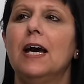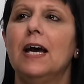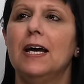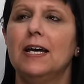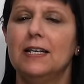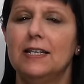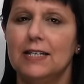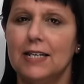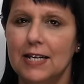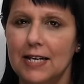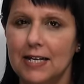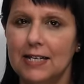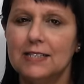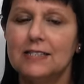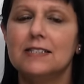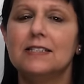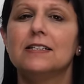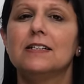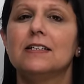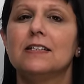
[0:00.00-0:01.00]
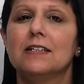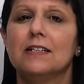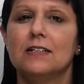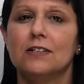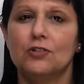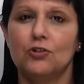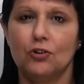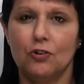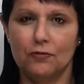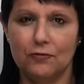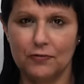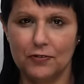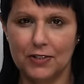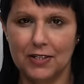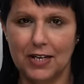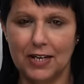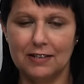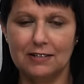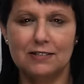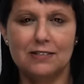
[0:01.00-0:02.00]
And next, don't
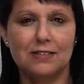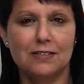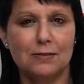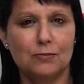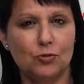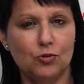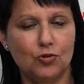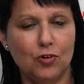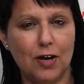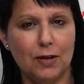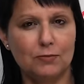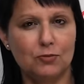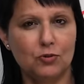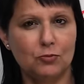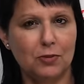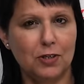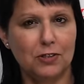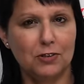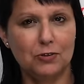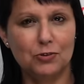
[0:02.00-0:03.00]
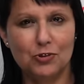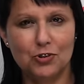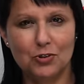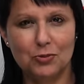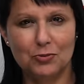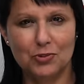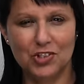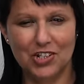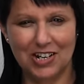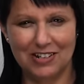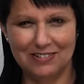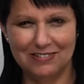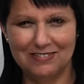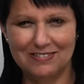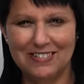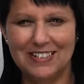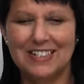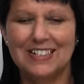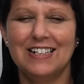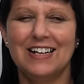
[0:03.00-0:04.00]
forget to subscribe to my YouTube
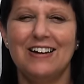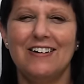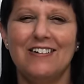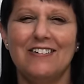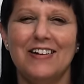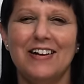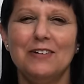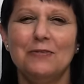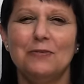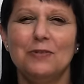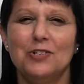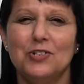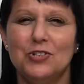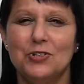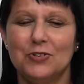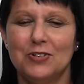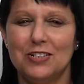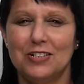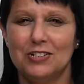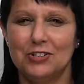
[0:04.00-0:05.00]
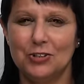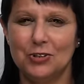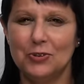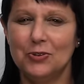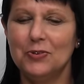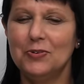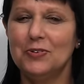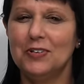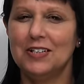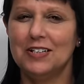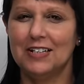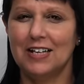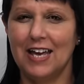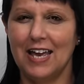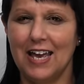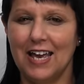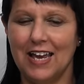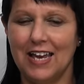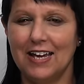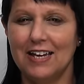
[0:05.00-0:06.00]
channel, all right, which you can do.
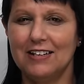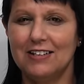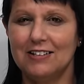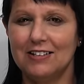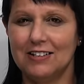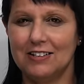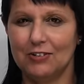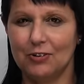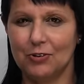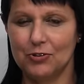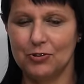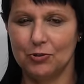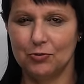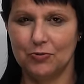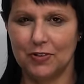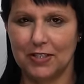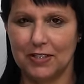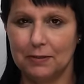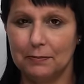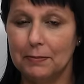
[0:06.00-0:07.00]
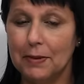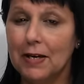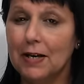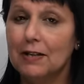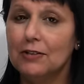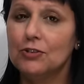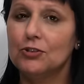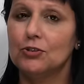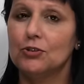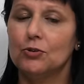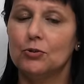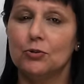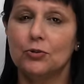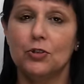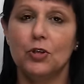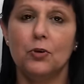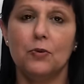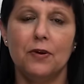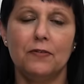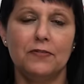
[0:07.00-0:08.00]
And you can also ring the bell so you'll
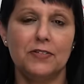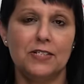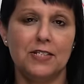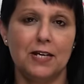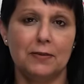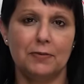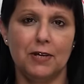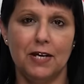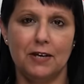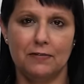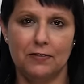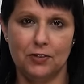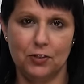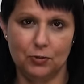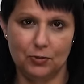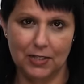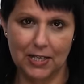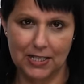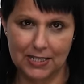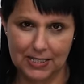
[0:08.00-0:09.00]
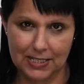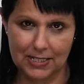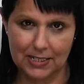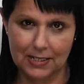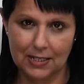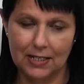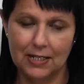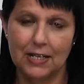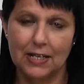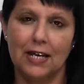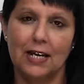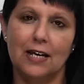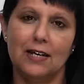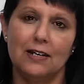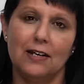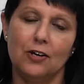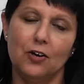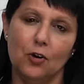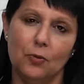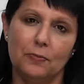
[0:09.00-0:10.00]
know every time I have a new lesson.
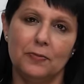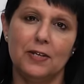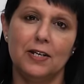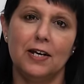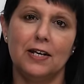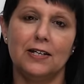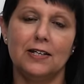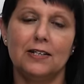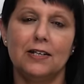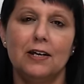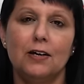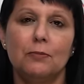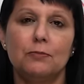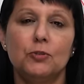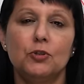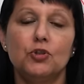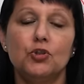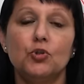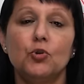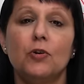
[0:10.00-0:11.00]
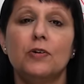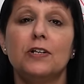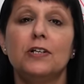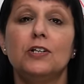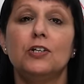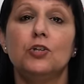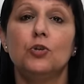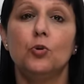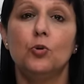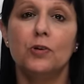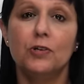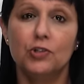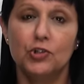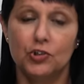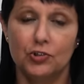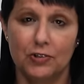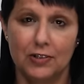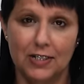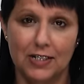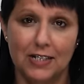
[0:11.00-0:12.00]
And I hope that I can help to shorten your
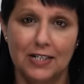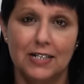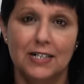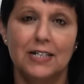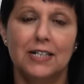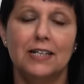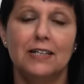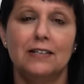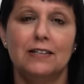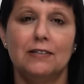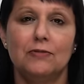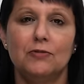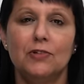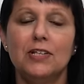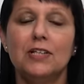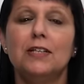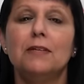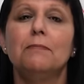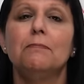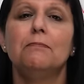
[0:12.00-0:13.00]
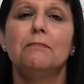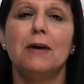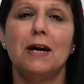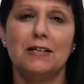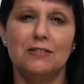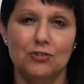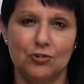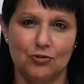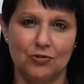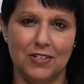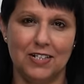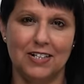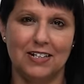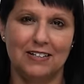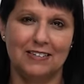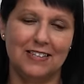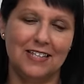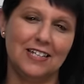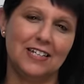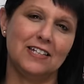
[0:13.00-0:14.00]
journey in really mastering
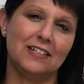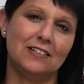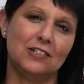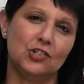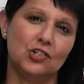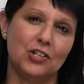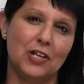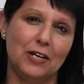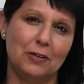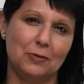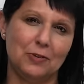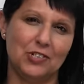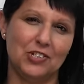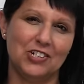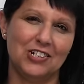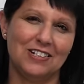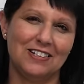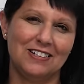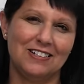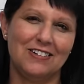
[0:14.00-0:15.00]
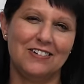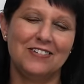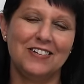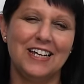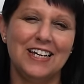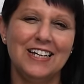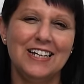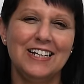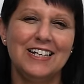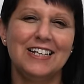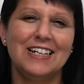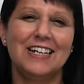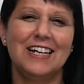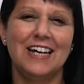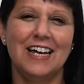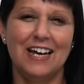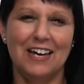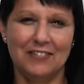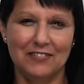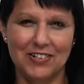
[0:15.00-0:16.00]
the English language. Okay?
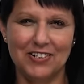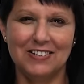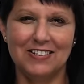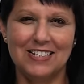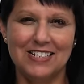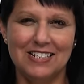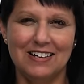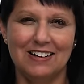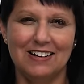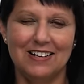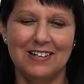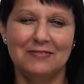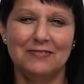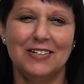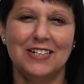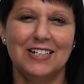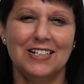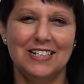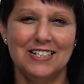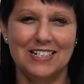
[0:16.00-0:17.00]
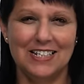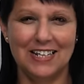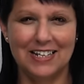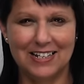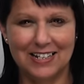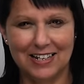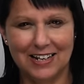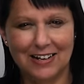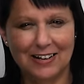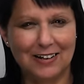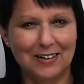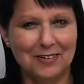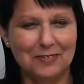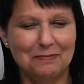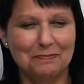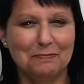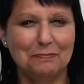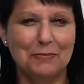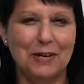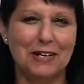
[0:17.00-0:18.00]
Have a good time. Take
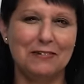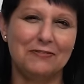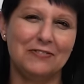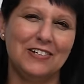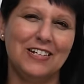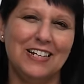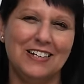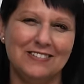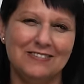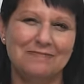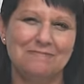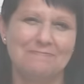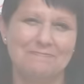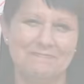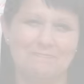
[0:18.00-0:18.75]
care. Bye for now.